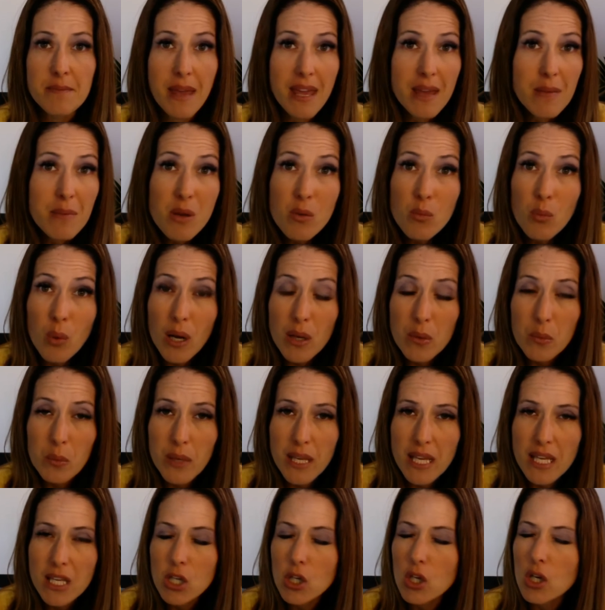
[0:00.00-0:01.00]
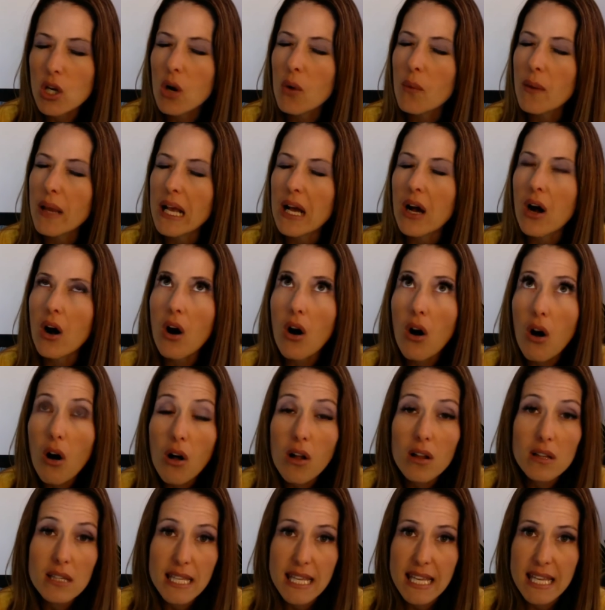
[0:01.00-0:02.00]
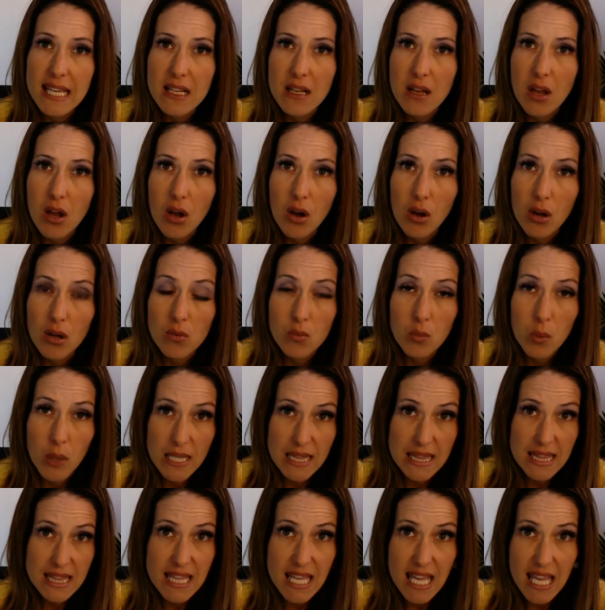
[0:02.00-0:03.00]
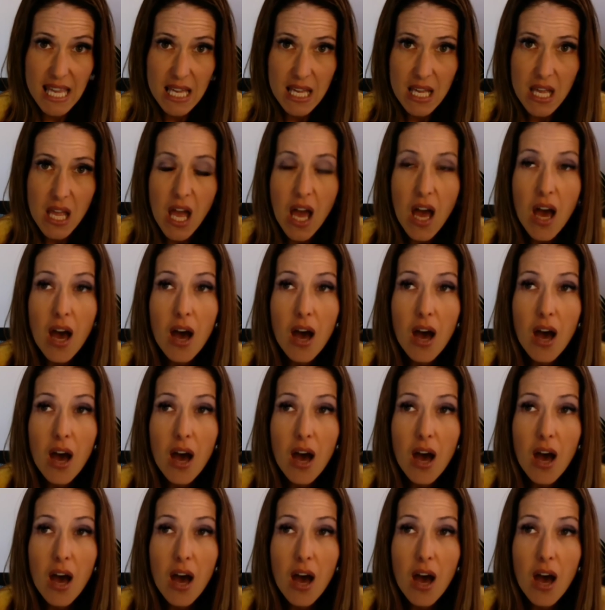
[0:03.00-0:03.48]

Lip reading: maybe one week you're going all in on one thing.